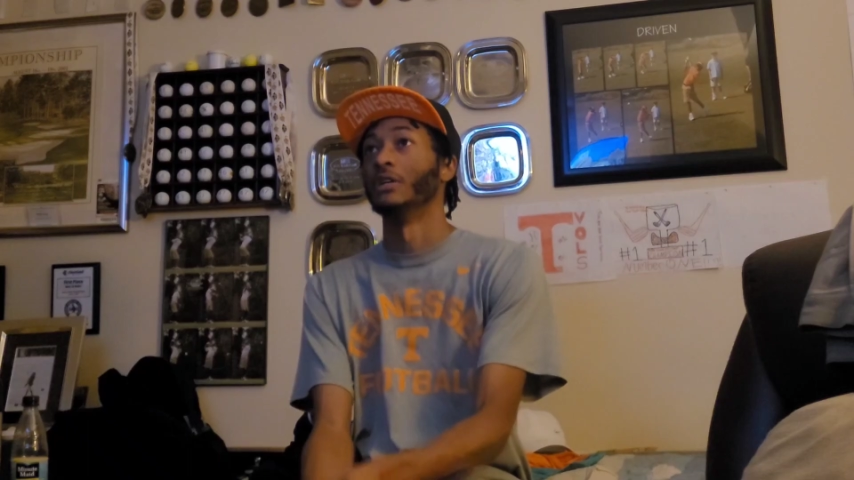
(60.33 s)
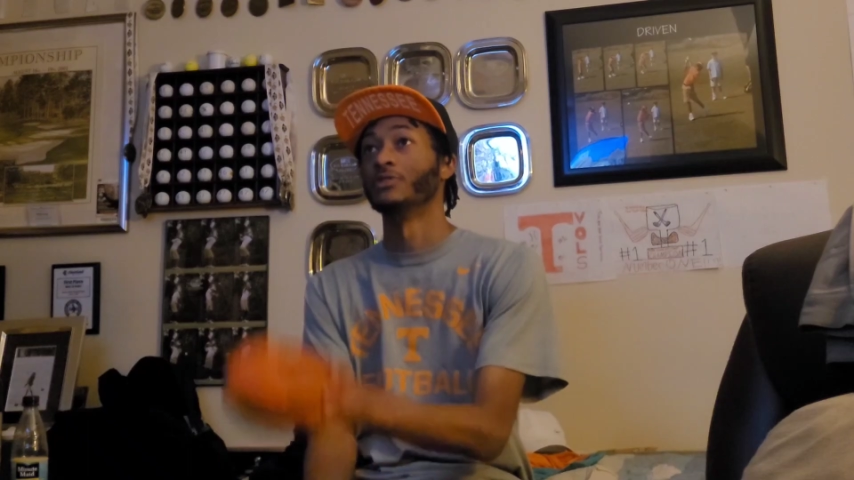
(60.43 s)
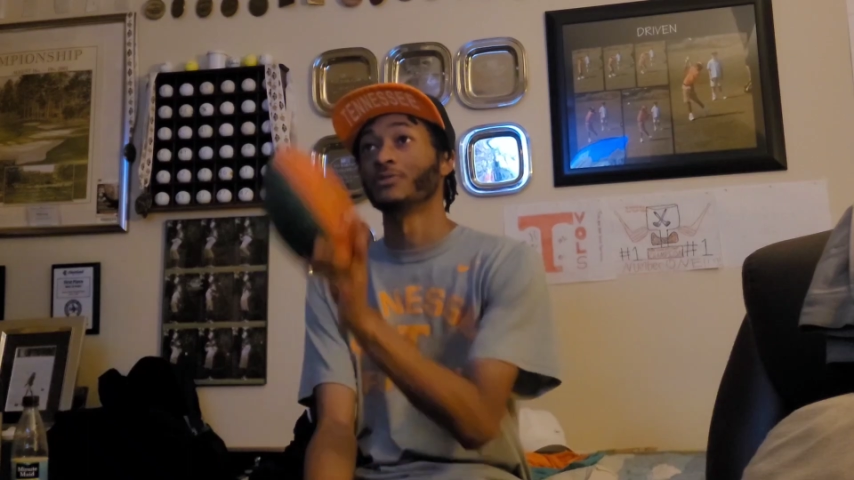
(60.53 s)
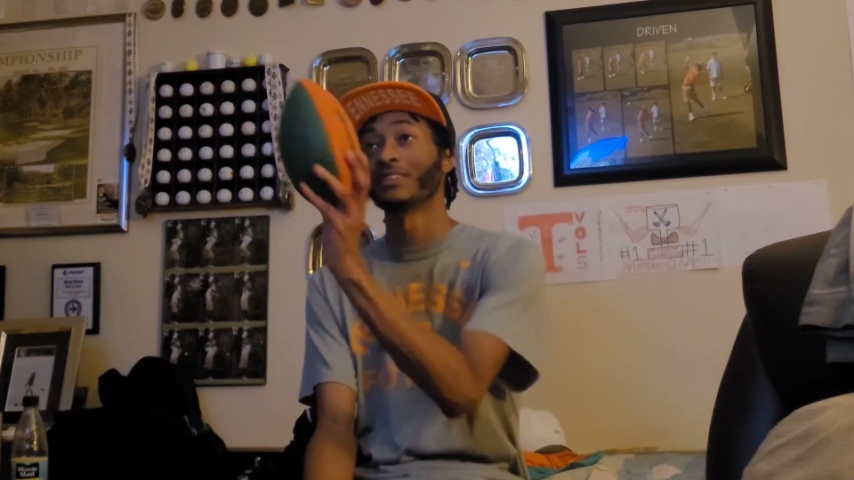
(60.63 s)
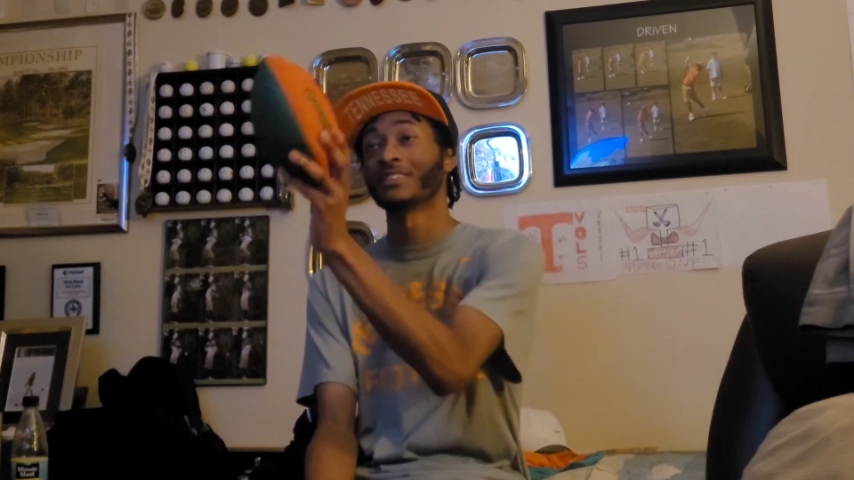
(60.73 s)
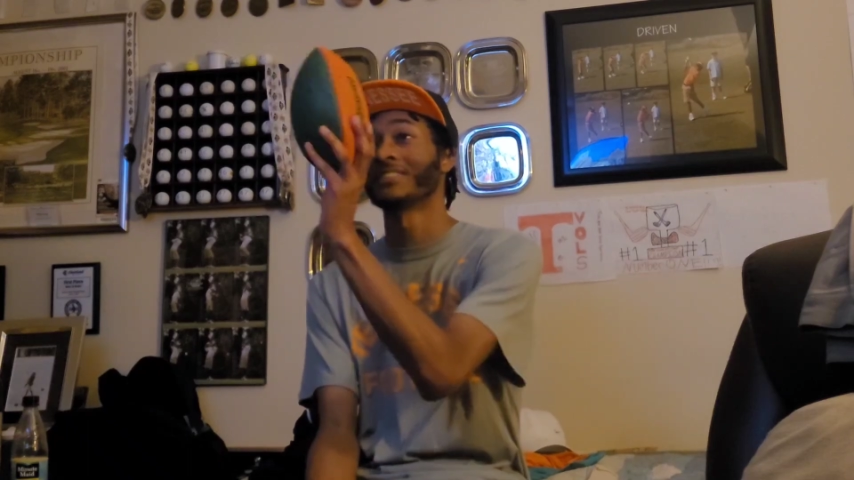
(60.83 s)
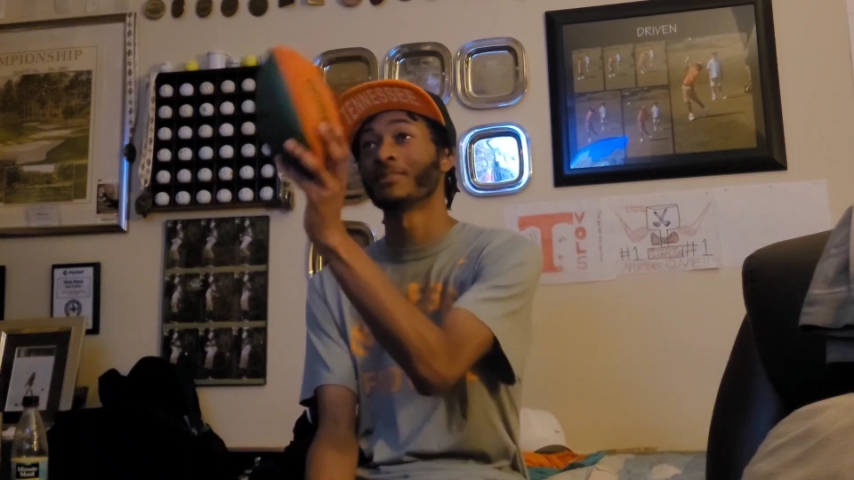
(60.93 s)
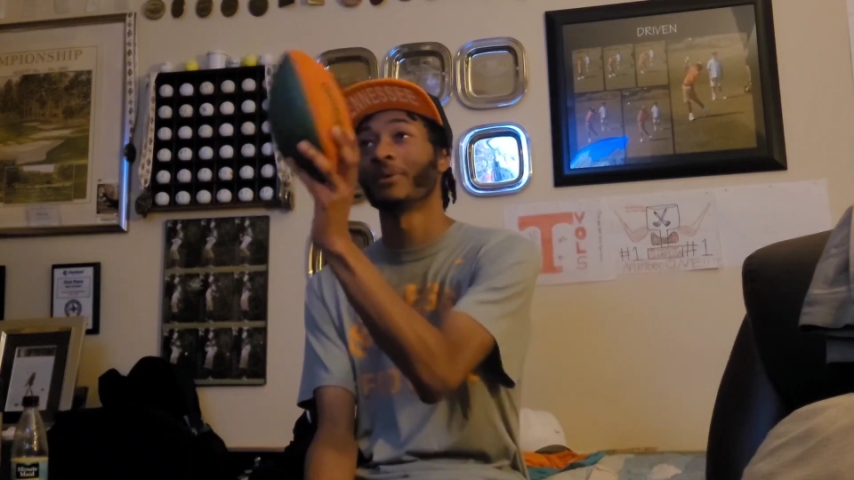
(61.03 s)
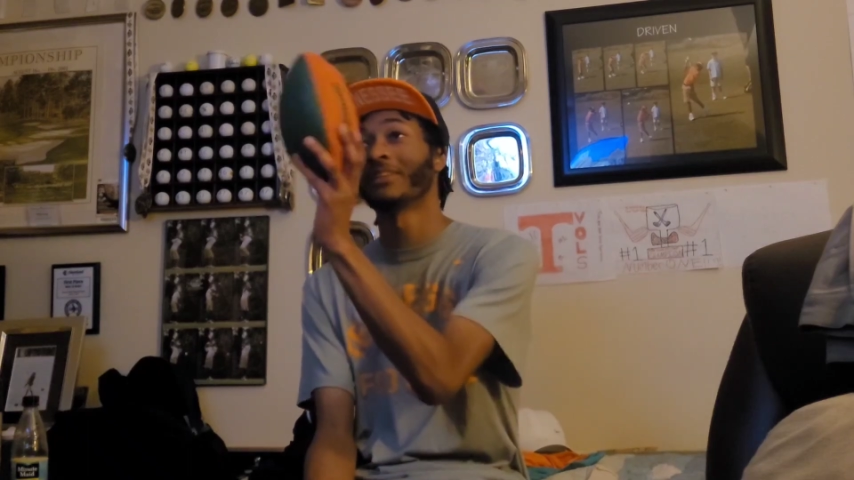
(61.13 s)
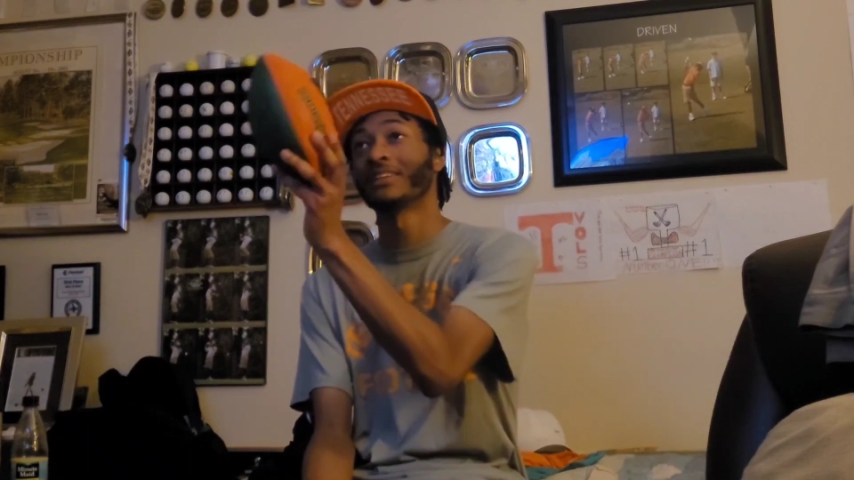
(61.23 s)
As soon as I said something about
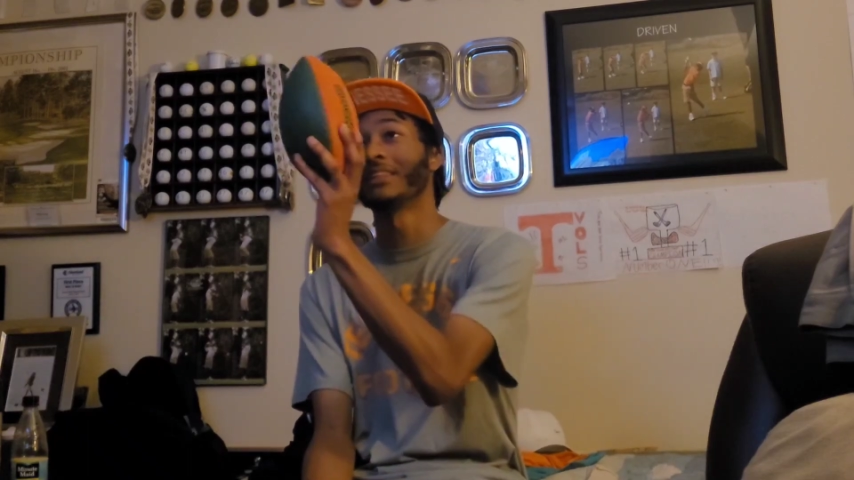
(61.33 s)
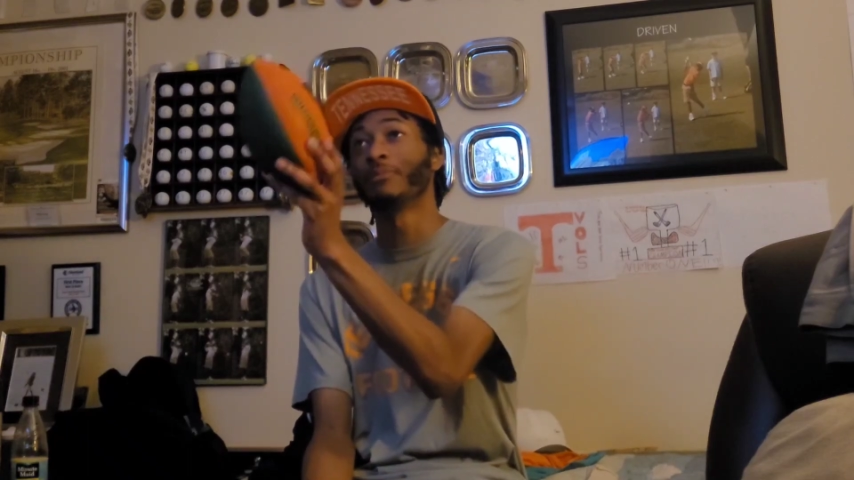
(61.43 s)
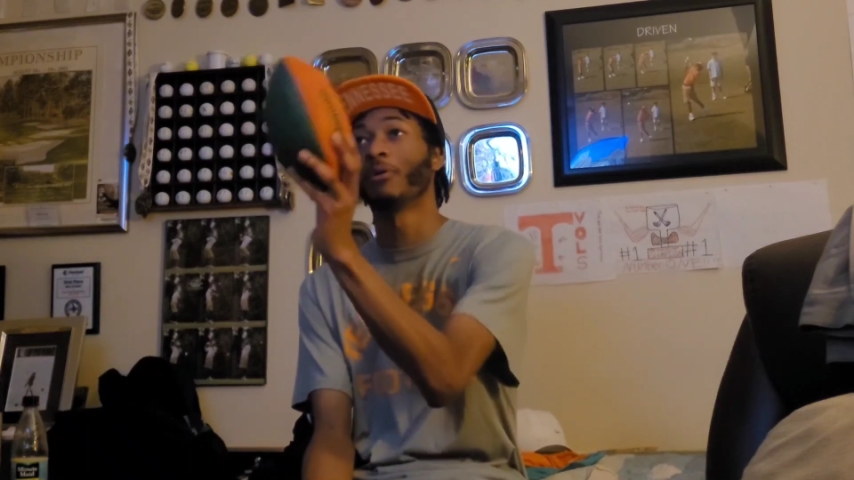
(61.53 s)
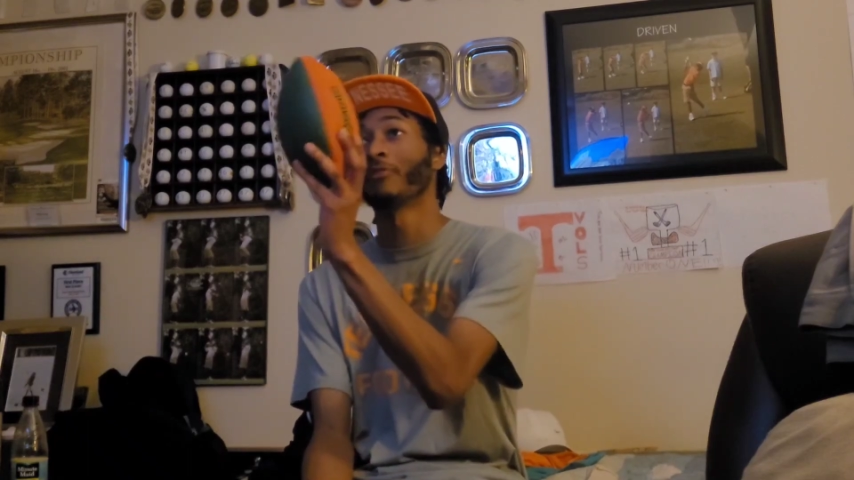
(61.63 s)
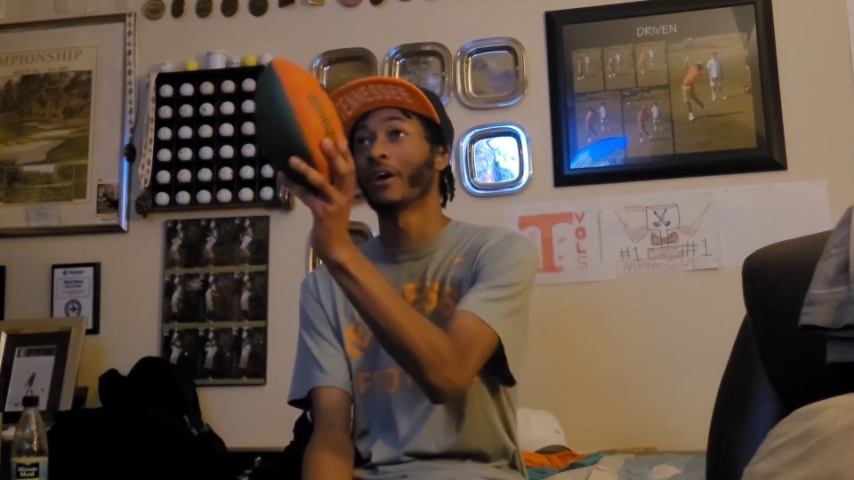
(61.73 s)
that D-ball guy,